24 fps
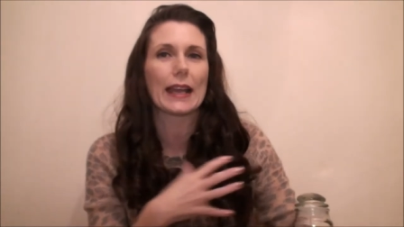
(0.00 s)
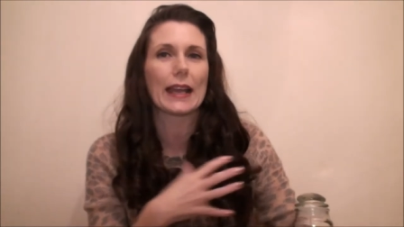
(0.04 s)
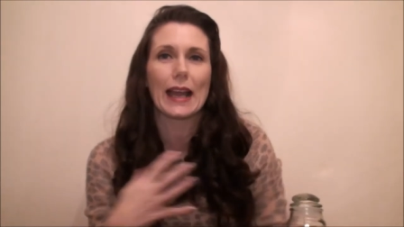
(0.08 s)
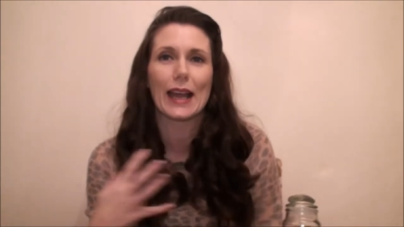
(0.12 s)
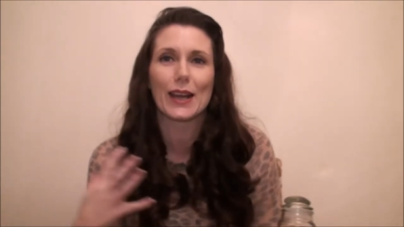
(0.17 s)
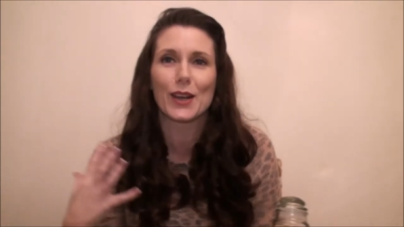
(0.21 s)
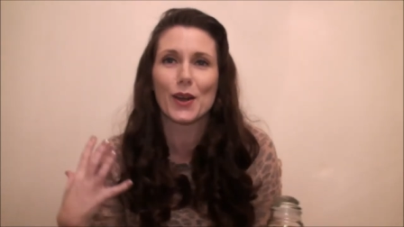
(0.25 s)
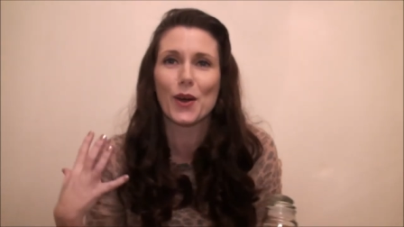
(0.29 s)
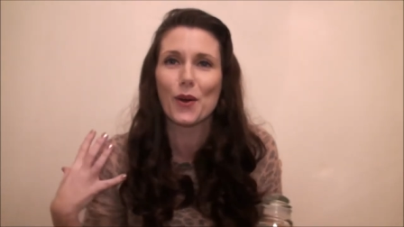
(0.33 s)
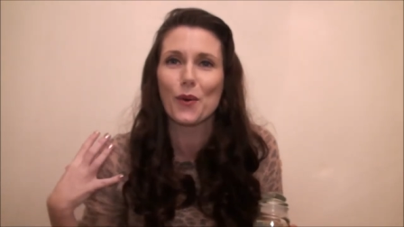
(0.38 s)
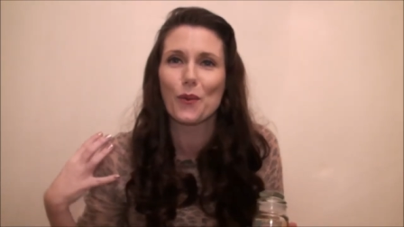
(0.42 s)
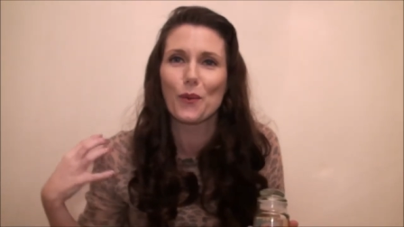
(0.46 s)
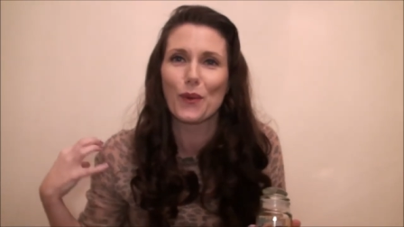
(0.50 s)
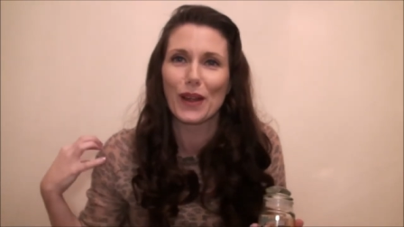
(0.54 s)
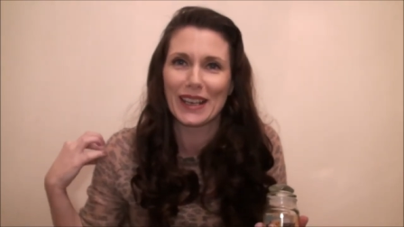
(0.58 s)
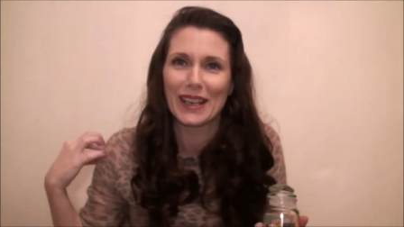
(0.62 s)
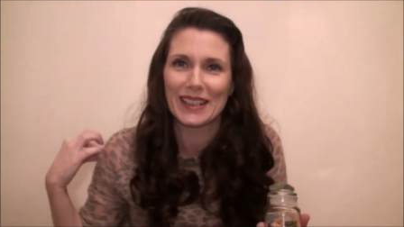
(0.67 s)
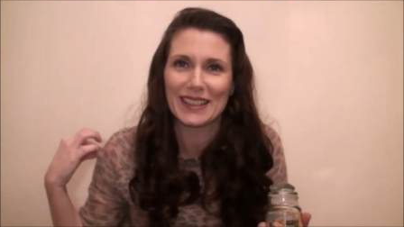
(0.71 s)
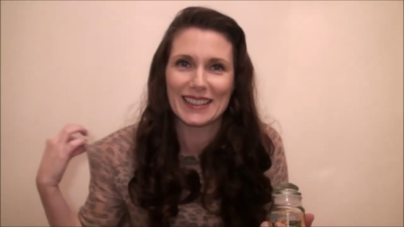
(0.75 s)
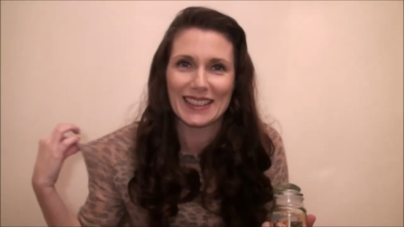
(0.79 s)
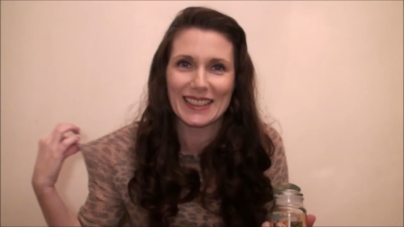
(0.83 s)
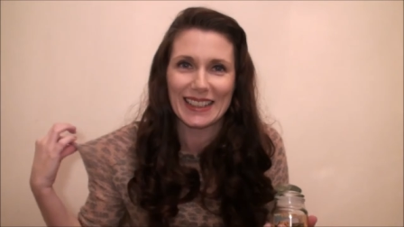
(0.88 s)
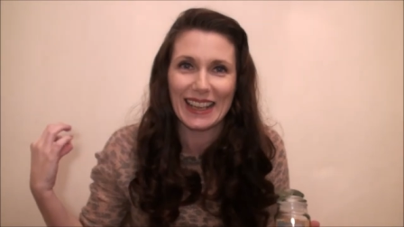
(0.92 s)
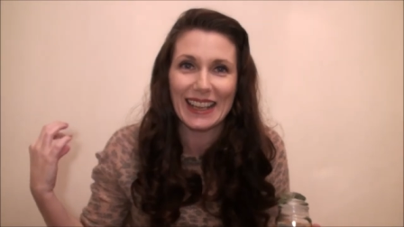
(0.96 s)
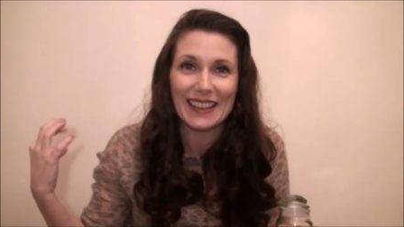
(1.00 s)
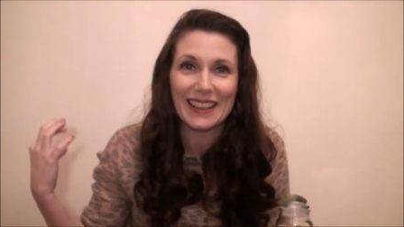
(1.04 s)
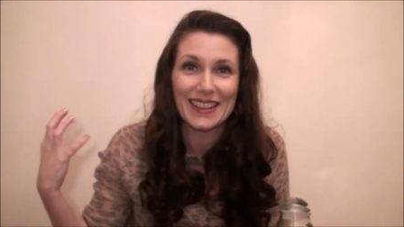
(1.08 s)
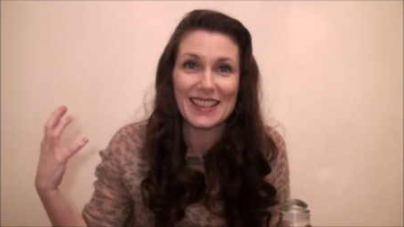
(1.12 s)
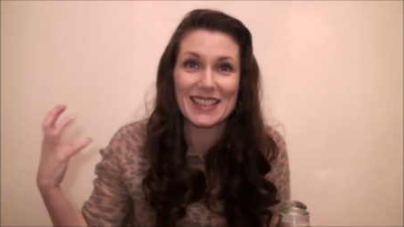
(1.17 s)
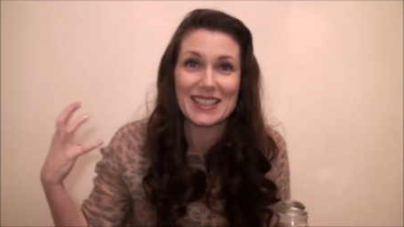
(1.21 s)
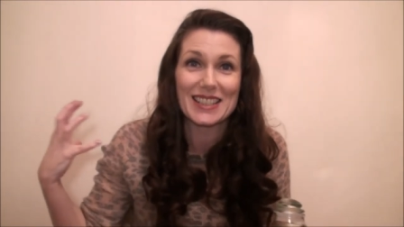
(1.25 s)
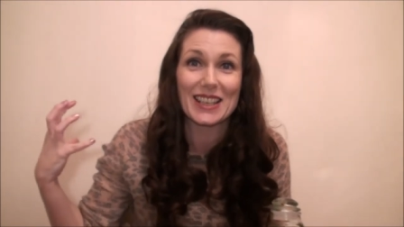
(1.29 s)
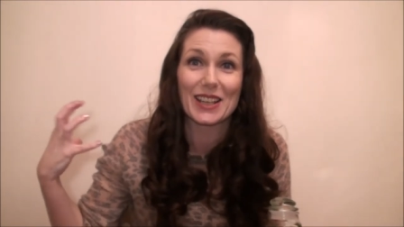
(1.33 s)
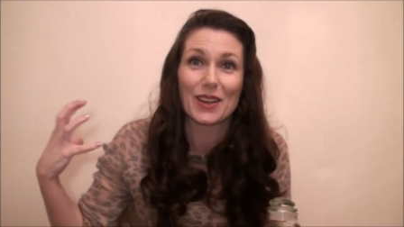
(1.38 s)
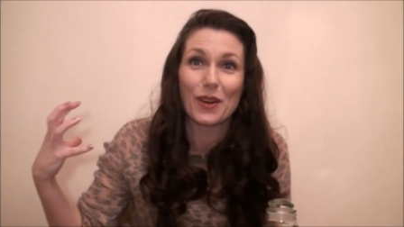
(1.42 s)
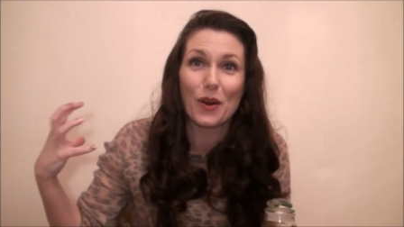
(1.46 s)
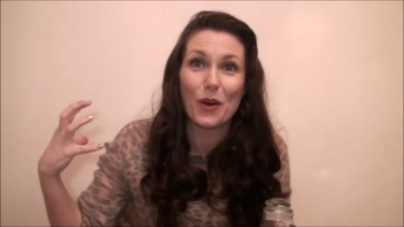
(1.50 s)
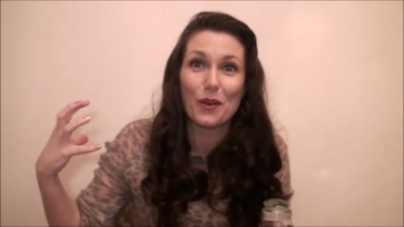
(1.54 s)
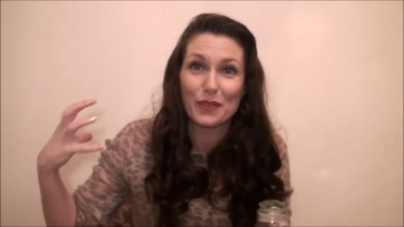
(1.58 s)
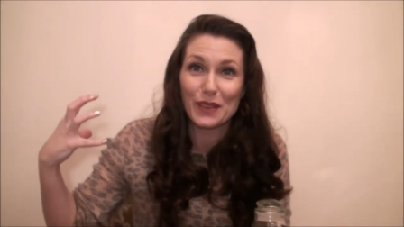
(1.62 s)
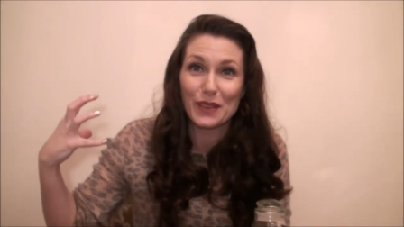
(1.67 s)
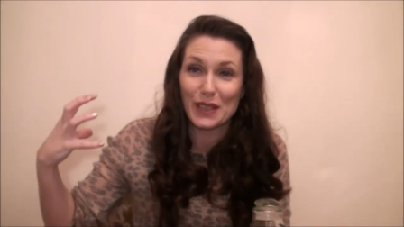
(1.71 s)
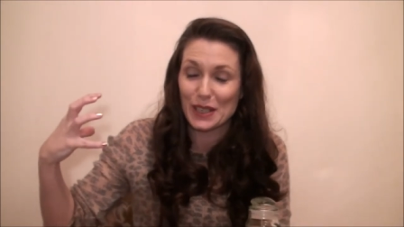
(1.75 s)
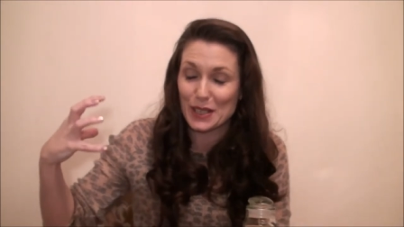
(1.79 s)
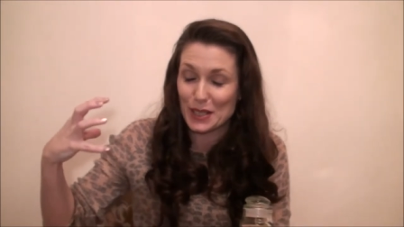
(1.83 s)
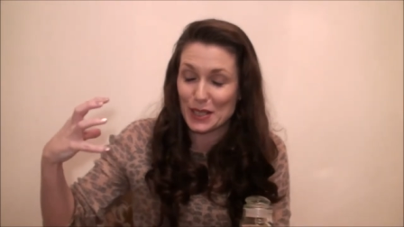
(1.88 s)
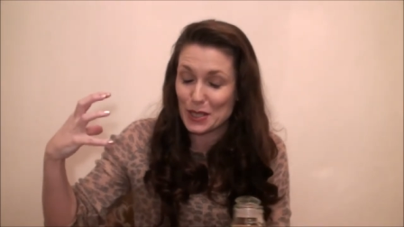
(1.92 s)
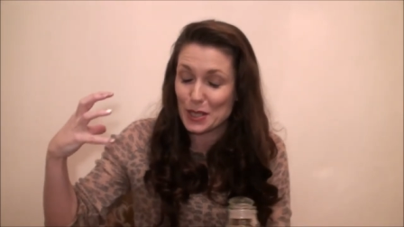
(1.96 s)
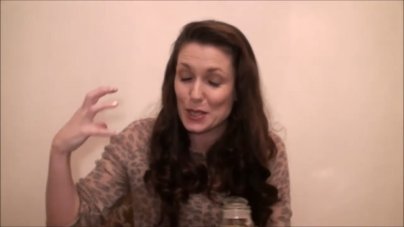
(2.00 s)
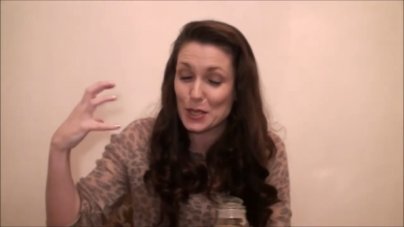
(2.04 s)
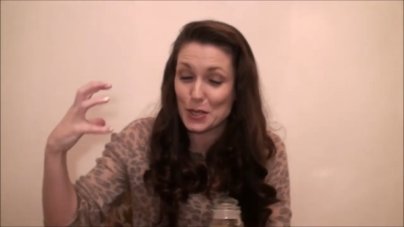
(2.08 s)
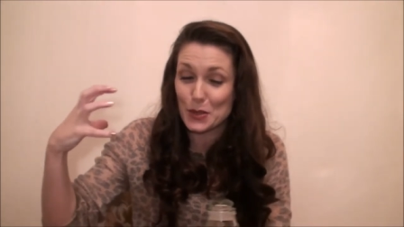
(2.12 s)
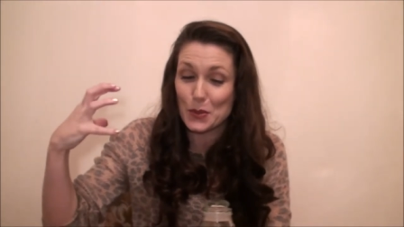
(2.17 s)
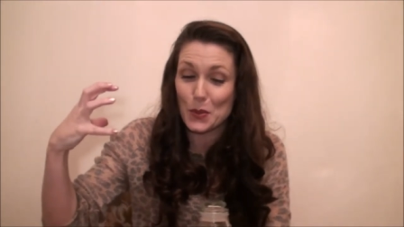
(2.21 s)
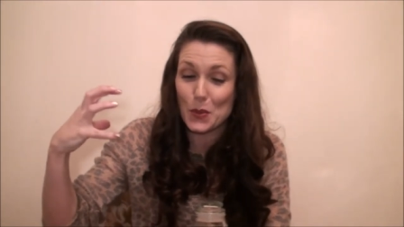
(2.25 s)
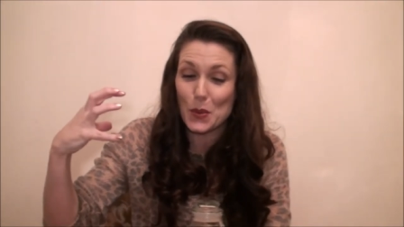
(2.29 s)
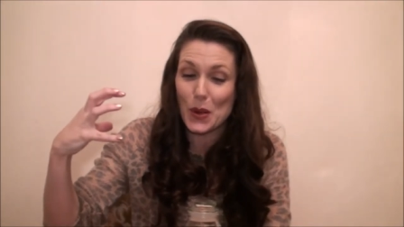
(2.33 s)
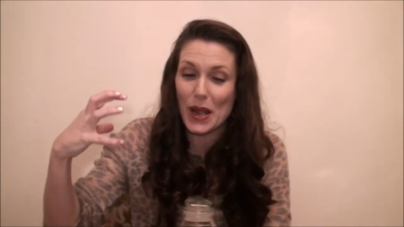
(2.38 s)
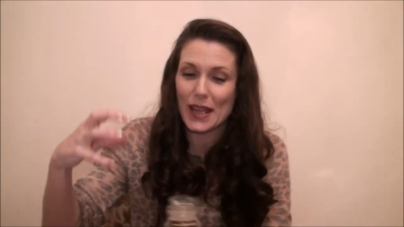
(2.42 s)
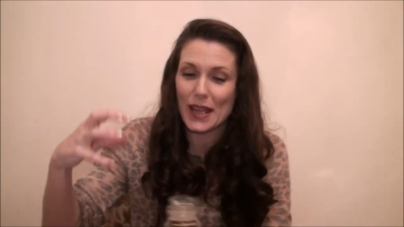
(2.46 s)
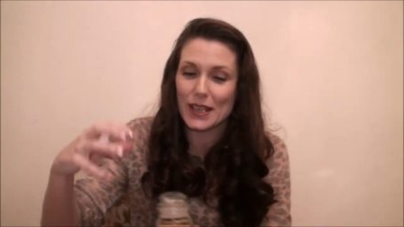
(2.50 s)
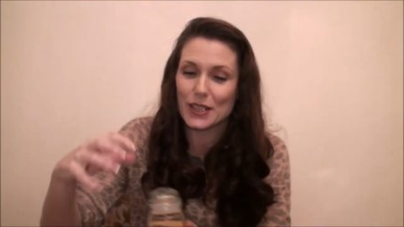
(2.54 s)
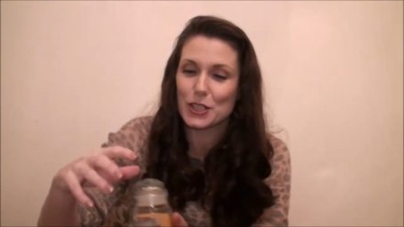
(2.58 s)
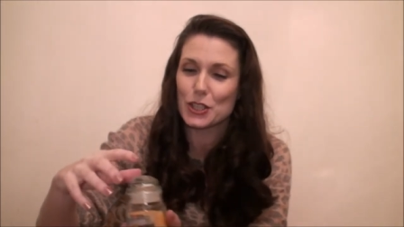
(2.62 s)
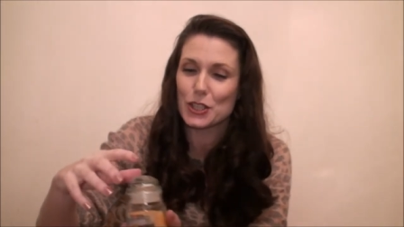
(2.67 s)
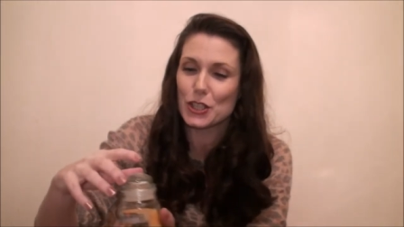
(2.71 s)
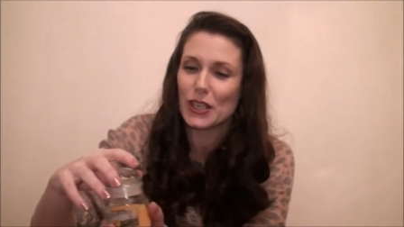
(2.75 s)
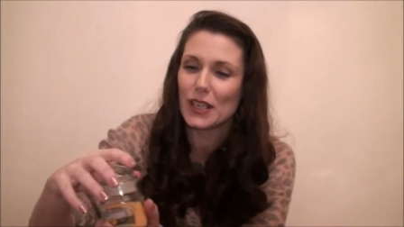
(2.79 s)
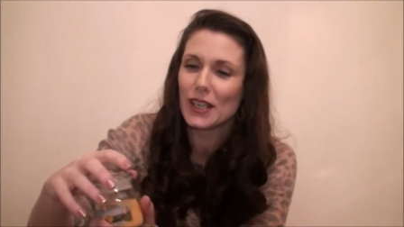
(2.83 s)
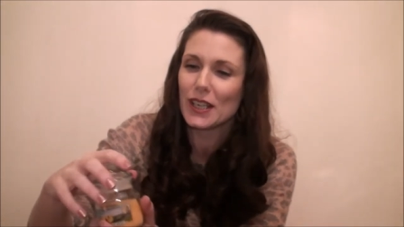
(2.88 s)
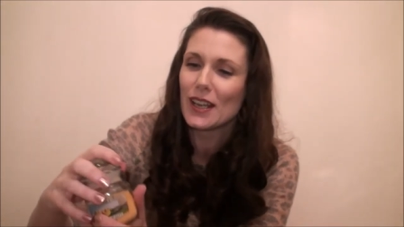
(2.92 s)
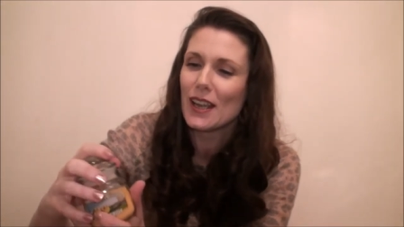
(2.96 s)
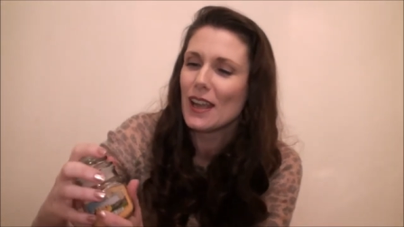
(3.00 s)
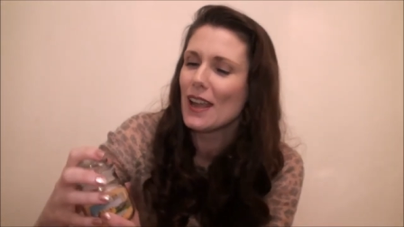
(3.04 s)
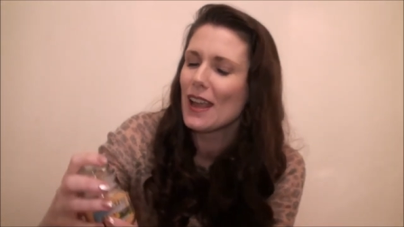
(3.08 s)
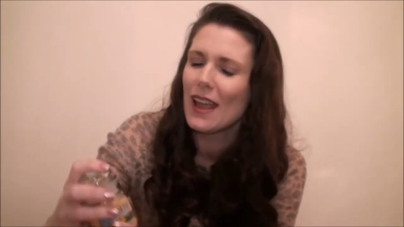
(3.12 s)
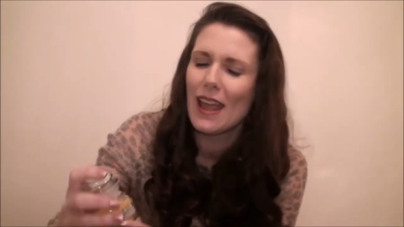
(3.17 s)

cannot wait to get this thing off. It is so itchy.